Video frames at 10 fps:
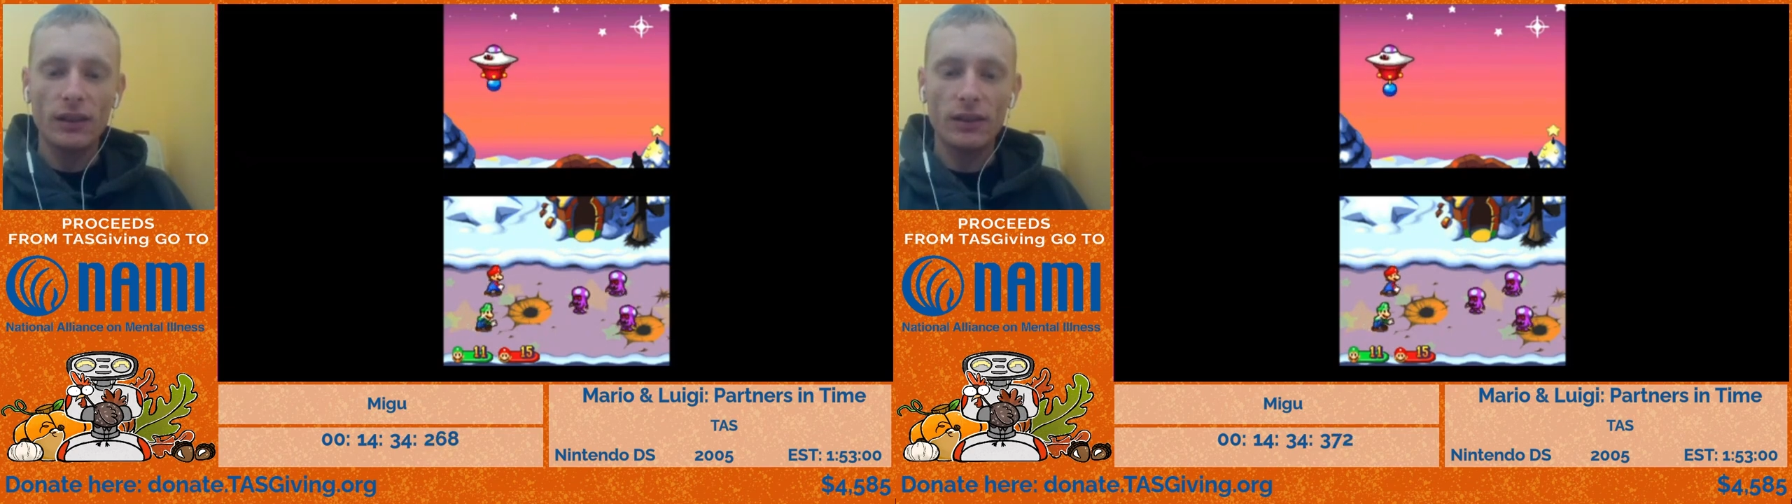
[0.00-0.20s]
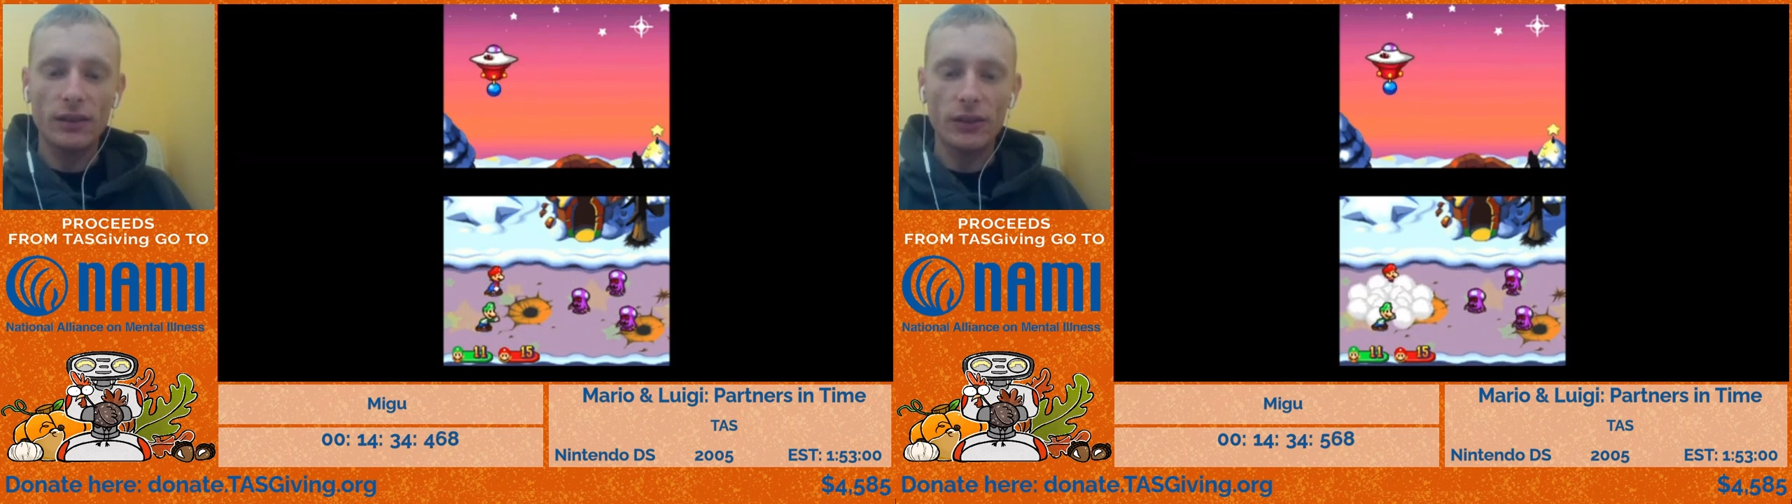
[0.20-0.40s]

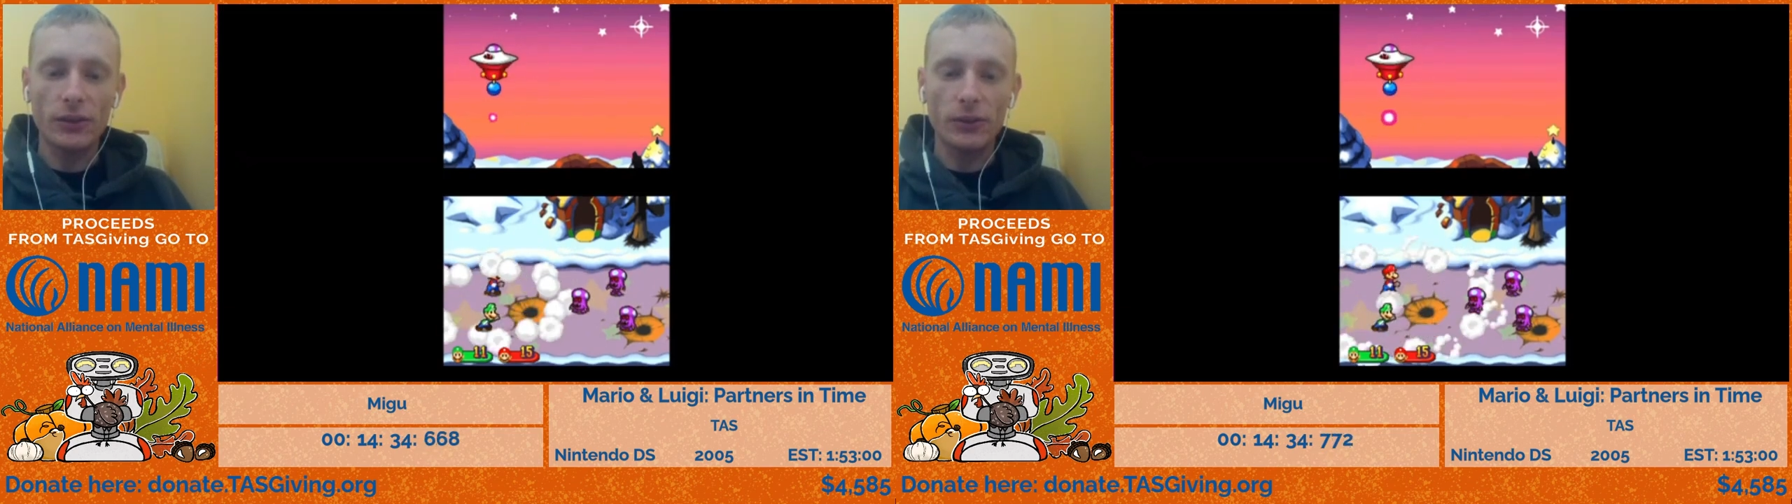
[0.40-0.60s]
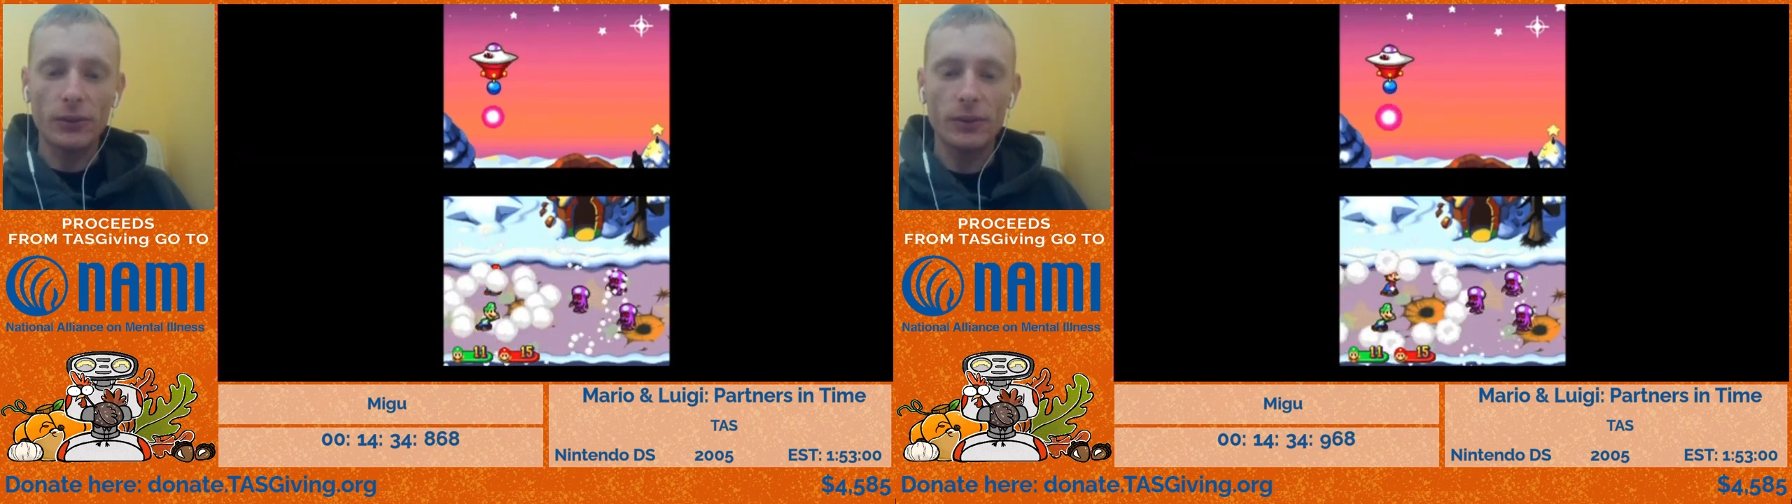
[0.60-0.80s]

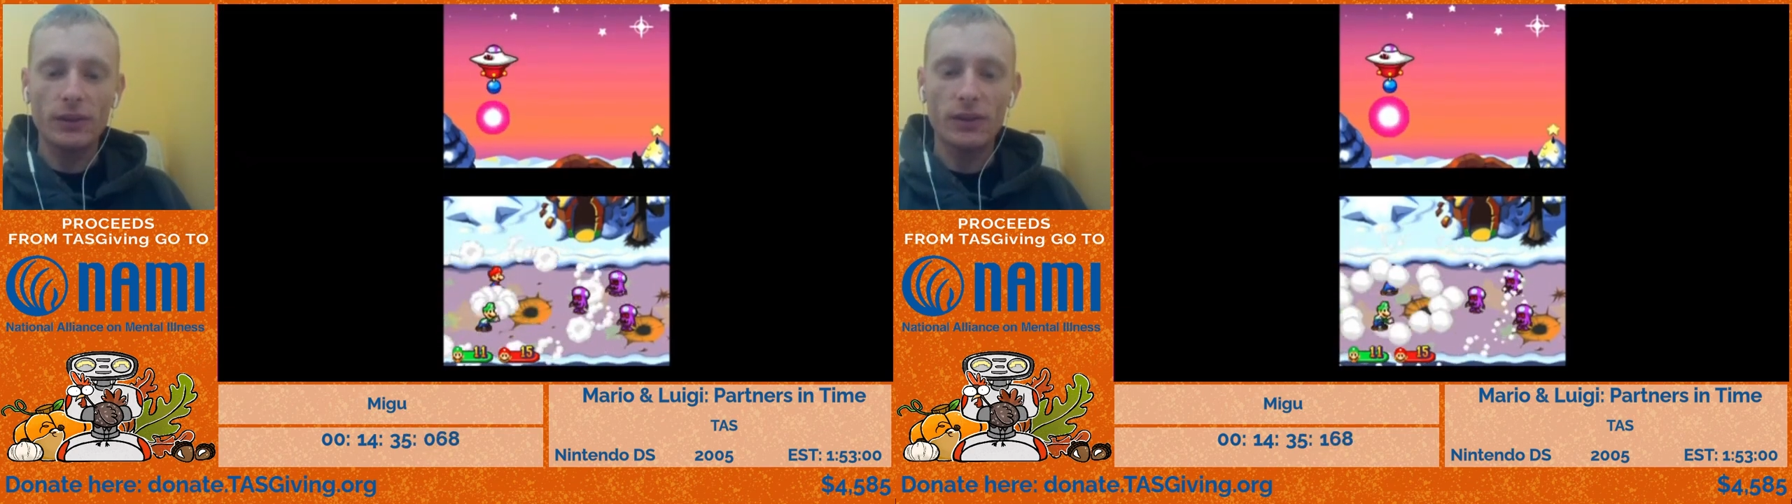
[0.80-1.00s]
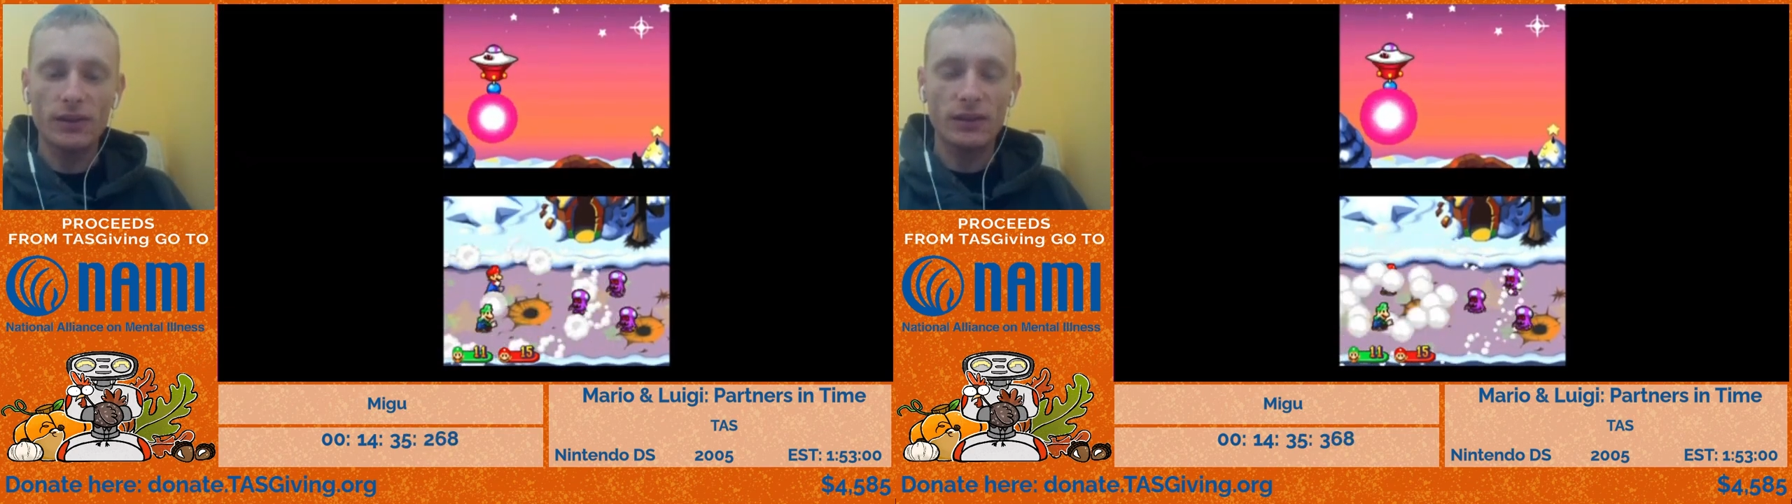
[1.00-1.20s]
So,
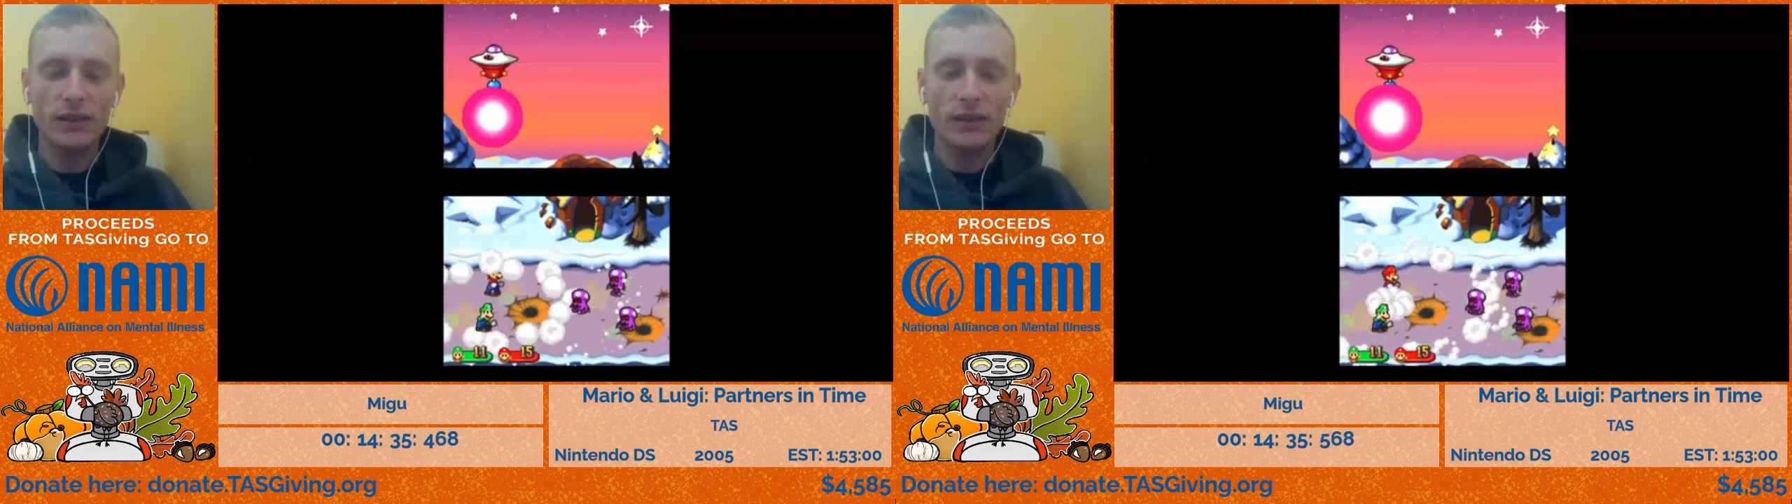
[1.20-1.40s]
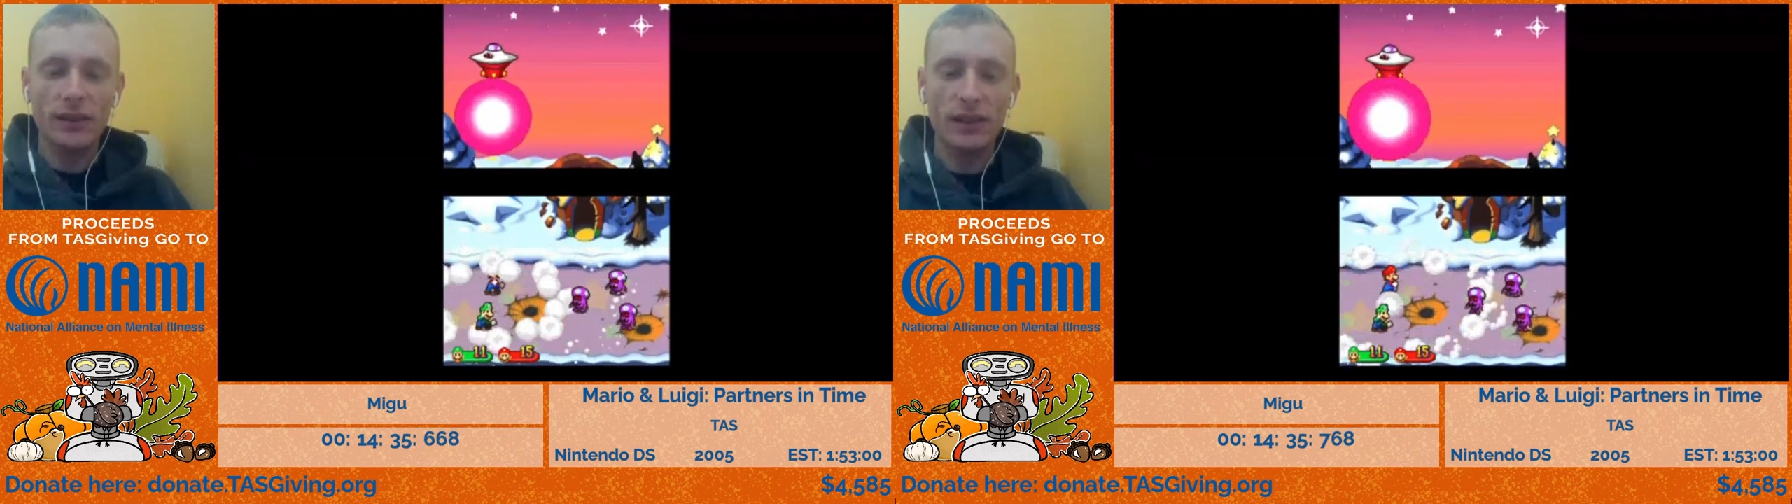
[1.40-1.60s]

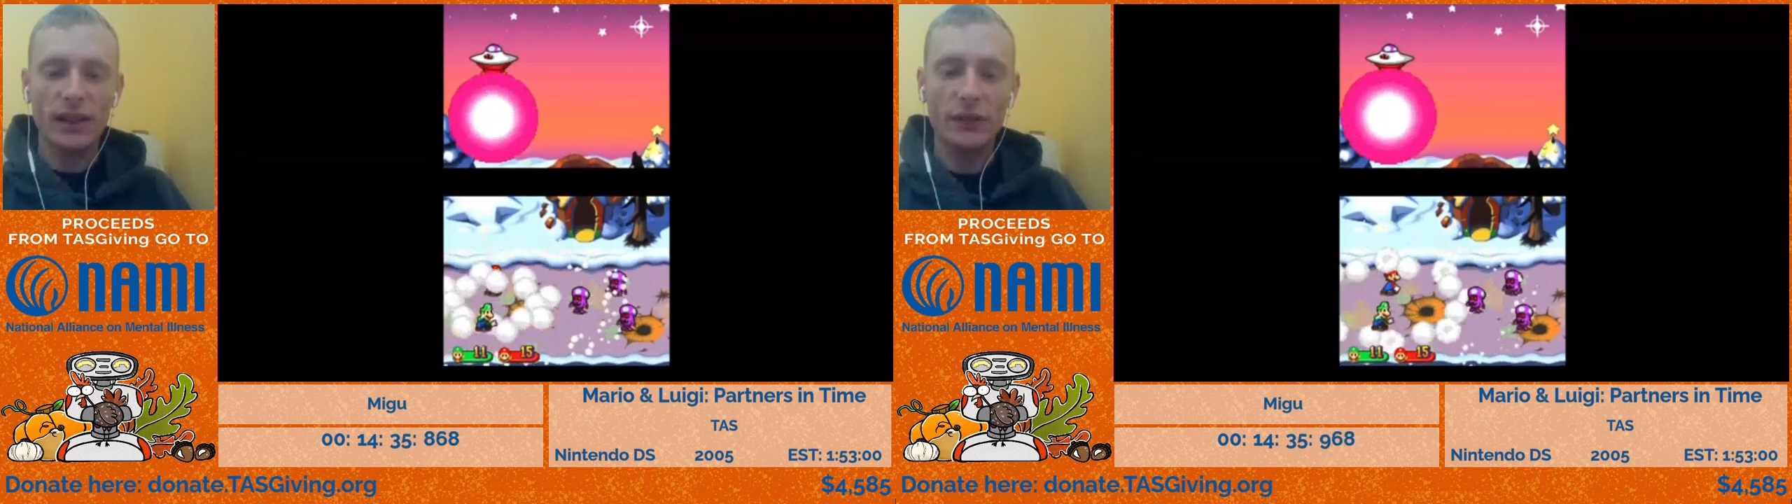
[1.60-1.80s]
yeah,